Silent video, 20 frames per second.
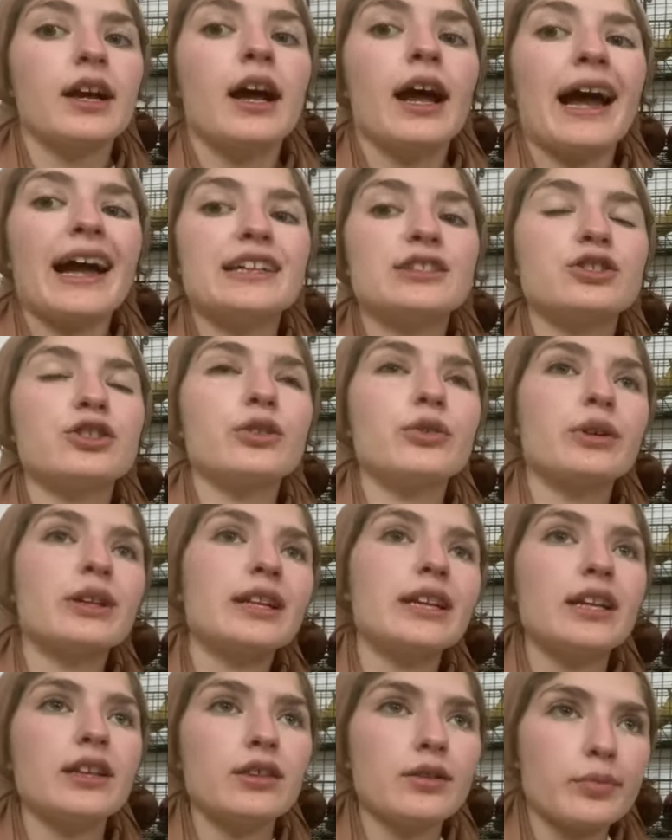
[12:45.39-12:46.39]
And so you can
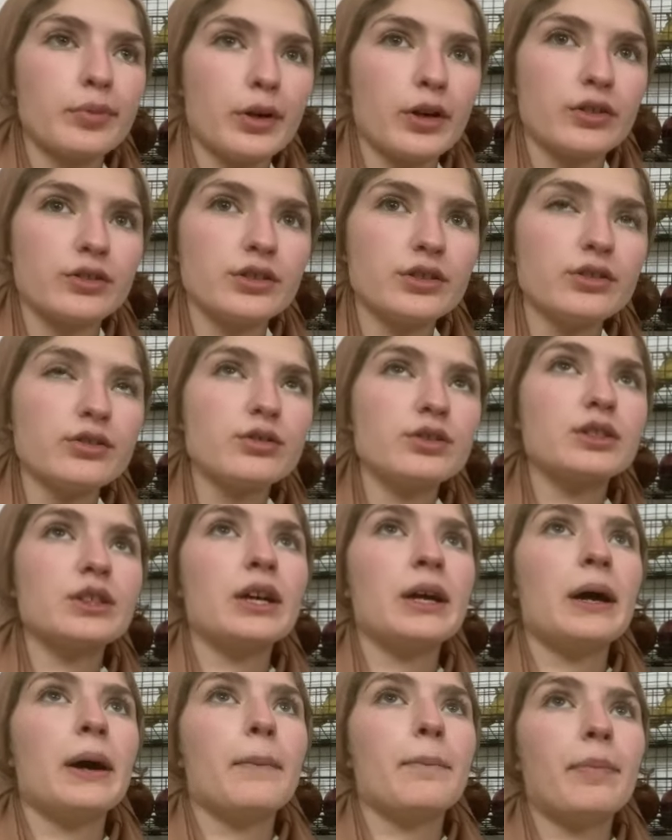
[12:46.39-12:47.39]
eat the produce,
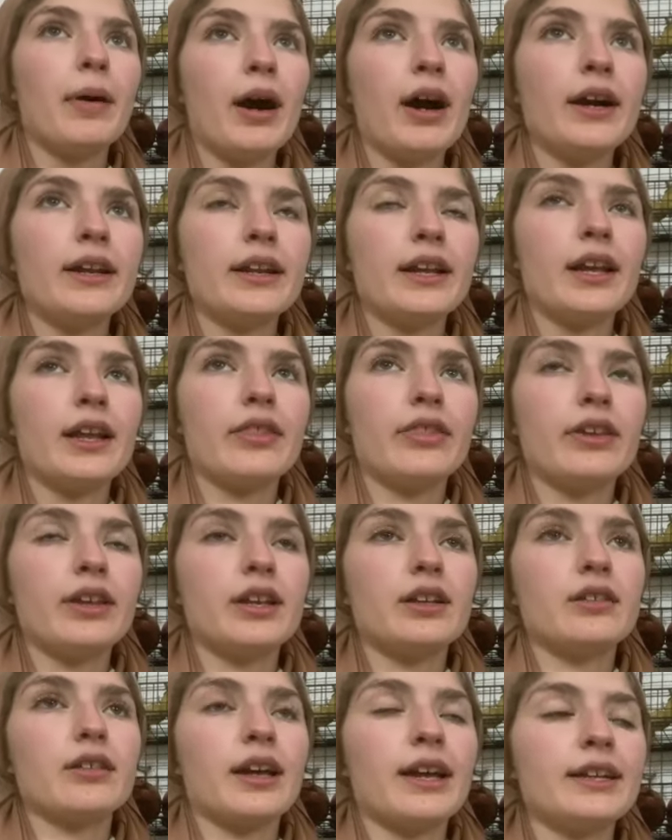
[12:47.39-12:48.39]
but the
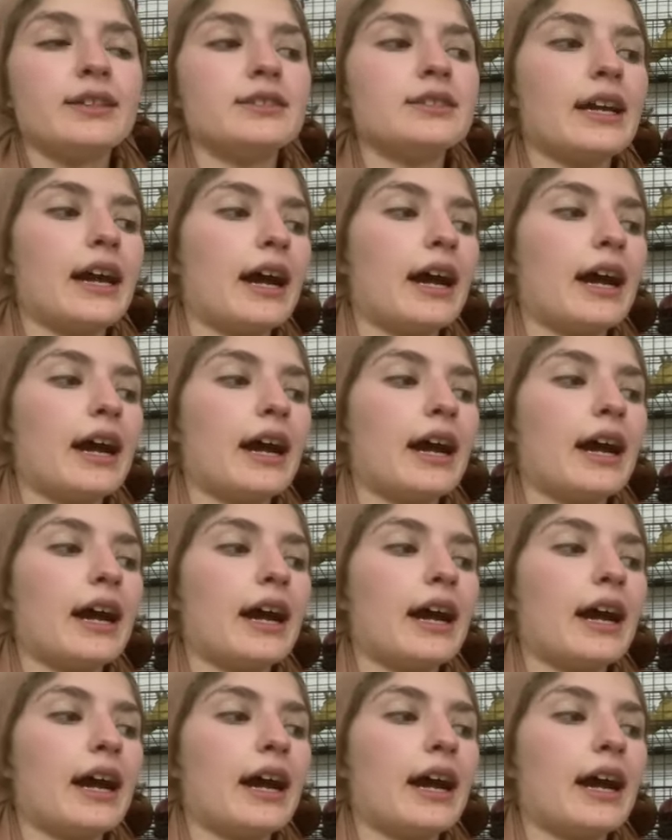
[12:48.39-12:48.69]
land